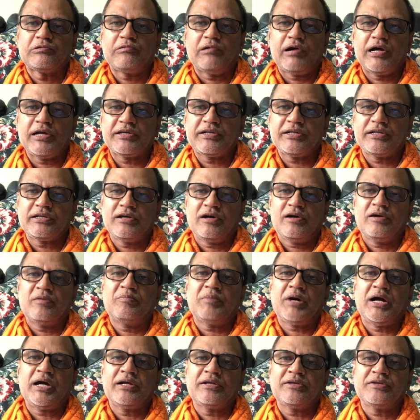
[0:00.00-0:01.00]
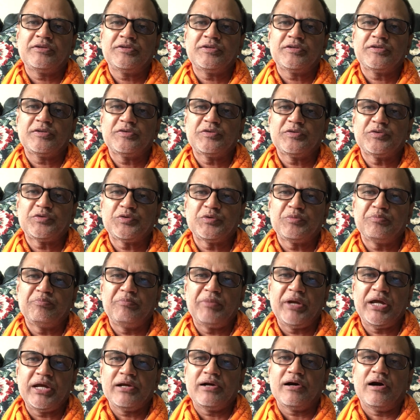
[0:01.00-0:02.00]
quieten our mind, to
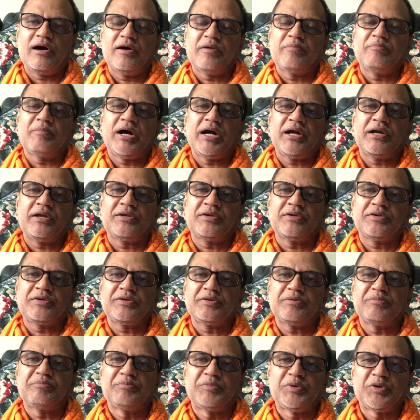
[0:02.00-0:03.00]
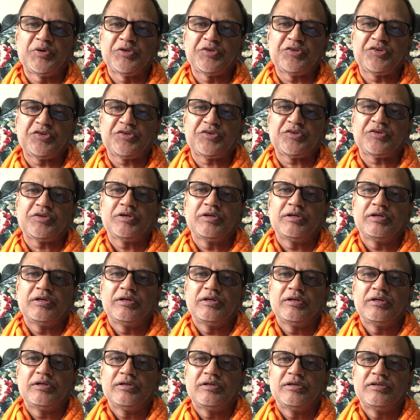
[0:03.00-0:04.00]
make our mind most
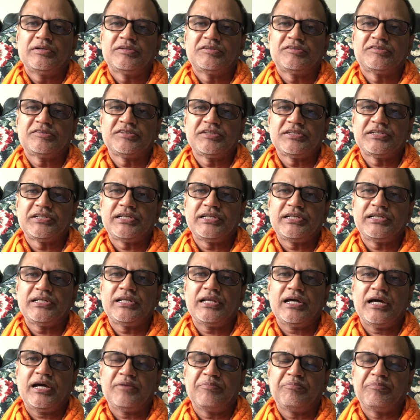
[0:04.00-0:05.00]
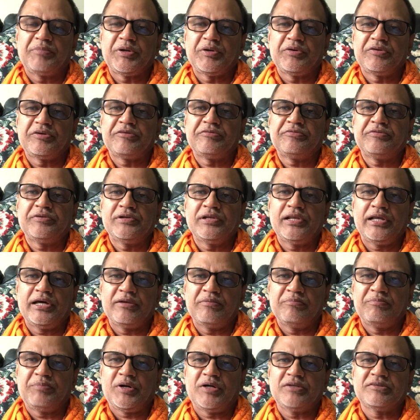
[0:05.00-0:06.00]
serene and beautiful
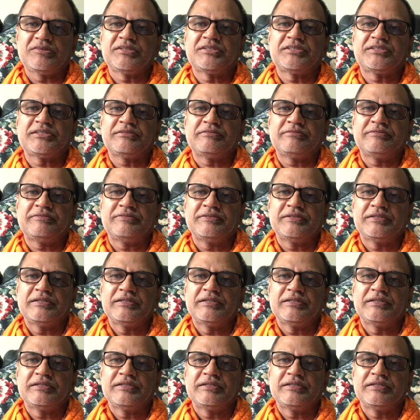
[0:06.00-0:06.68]
and positive.